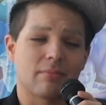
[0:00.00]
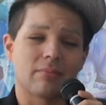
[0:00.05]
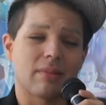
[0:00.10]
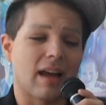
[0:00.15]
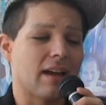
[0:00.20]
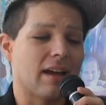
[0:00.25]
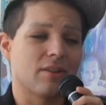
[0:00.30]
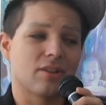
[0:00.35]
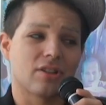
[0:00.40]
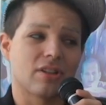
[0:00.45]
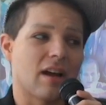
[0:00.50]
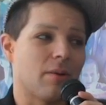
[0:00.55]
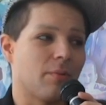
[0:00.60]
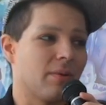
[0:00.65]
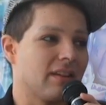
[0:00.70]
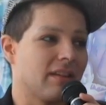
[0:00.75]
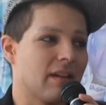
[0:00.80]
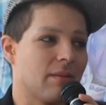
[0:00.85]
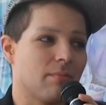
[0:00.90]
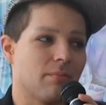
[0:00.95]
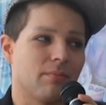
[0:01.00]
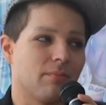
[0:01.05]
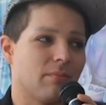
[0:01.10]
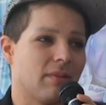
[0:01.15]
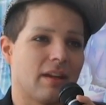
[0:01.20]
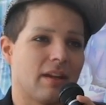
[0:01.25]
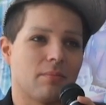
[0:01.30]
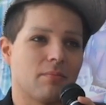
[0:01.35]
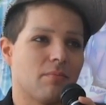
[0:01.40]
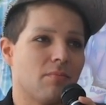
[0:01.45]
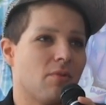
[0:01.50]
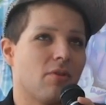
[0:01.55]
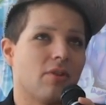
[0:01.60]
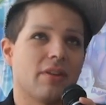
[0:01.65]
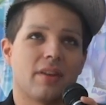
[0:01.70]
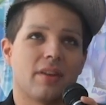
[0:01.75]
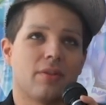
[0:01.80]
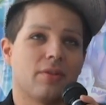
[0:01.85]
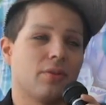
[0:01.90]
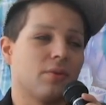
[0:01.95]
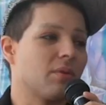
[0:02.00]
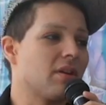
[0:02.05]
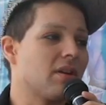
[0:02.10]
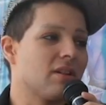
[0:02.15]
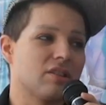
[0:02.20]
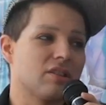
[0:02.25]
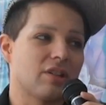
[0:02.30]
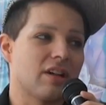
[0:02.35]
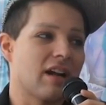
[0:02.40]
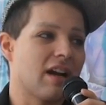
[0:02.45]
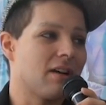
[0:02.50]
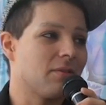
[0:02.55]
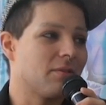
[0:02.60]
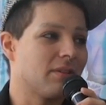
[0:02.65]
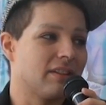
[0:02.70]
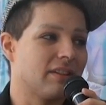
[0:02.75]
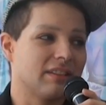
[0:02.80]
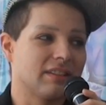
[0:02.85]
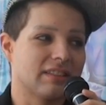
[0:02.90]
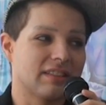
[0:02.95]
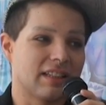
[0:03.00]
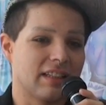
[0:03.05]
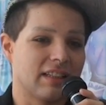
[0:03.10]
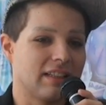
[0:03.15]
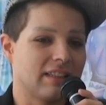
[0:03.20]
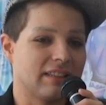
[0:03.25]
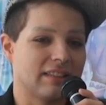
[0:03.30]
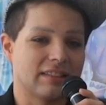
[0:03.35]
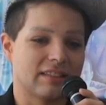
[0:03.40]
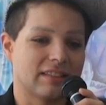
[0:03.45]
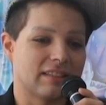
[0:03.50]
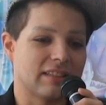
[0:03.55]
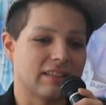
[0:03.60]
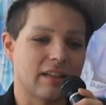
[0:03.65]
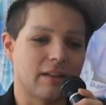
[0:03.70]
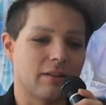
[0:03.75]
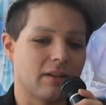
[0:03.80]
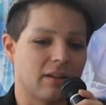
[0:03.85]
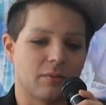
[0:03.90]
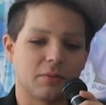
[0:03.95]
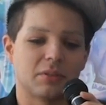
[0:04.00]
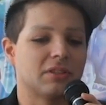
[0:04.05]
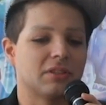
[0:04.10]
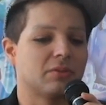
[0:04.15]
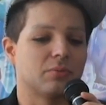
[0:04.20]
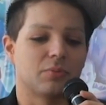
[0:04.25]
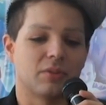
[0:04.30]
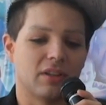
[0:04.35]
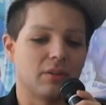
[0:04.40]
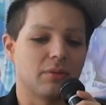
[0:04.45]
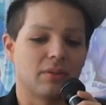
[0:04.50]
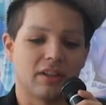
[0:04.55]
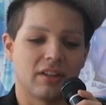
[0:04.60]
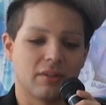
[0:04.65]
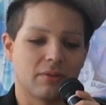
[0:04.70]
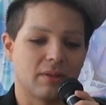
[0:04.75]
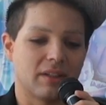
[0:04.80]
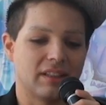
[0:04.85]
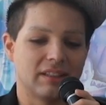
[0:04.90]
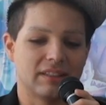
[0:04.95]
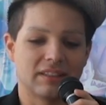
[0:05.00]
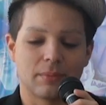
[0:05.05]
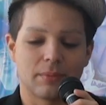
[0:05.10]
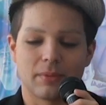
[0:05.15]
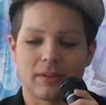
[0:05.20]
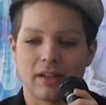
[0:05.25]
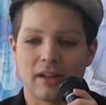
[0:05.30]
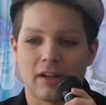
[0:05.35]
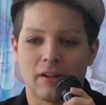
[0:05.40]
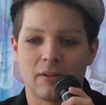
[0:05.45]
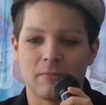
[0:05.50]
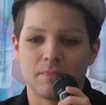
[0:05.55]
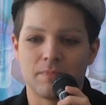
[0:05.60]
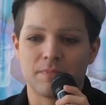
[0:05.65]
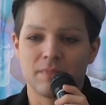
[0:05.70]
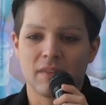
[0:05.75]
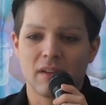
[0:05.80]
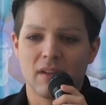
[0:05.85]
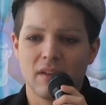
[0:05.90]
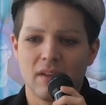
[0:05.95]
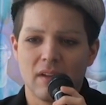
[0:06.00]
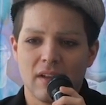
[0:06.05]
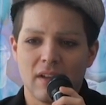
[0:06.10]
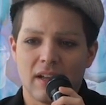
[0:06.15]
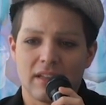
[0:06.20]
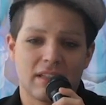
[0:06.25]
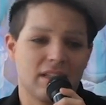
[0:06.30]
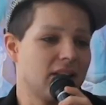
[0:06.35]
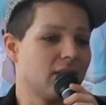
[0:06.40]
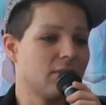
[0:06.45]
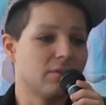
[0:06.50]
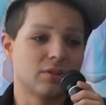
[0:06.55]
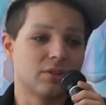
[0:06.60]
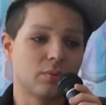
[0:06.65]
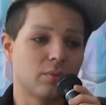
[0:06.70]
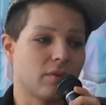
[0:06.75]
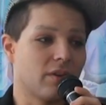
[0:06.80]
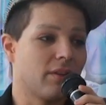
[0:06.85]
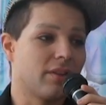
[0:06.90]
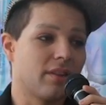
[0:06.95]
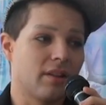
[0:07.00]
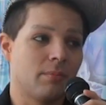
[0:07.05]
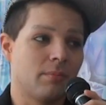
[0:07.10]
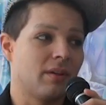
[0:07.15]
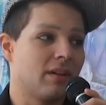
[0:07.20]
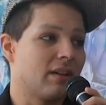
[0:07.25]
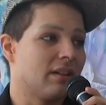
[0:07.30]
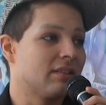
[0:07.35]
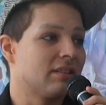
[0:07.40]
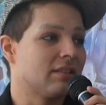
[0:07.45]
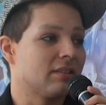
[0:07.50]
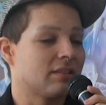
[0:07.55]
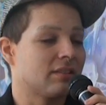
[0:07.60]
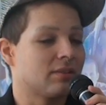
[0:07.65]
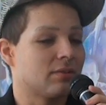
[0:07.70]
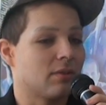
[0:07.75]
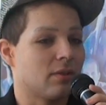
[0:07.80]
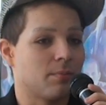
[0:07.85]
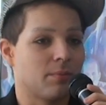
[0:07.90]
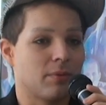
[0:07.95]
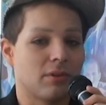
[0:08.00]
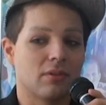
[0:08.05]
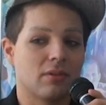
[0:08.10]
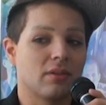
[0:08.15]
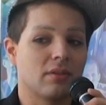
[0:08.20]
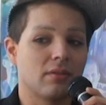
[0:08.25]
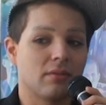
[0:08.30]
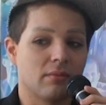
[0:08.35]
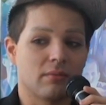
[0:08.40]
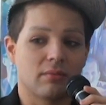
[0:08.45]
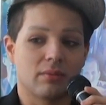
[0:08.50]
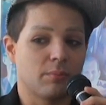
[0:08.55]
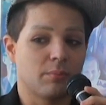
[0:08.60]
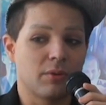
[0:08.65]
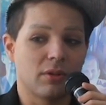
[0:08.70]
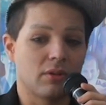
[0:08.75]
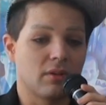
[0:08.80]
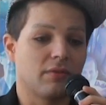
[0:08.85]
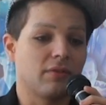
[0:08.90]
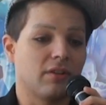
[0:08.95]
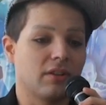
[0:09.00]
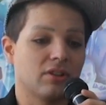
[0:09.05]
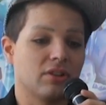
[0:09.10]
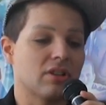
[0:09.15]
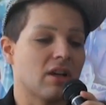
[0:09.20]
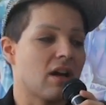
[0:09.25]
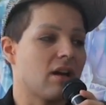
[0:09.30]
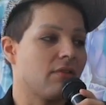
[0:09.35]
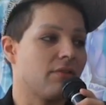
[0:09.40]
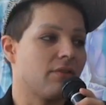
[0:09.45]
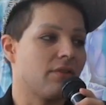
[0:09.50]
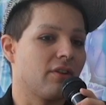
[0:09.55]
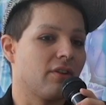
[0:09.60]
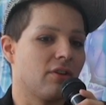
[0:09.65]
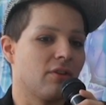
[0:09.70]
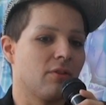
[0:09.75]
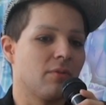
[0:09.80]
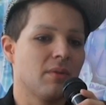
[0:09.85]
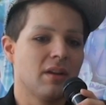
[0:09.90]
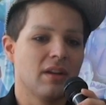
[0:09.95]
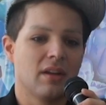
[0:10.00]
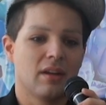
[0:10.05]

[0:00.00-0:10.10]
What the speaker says: I shot with them like more than 300 hours, and it was really, really crazy. But at the end, it was worth it because it's a beautifully shot film.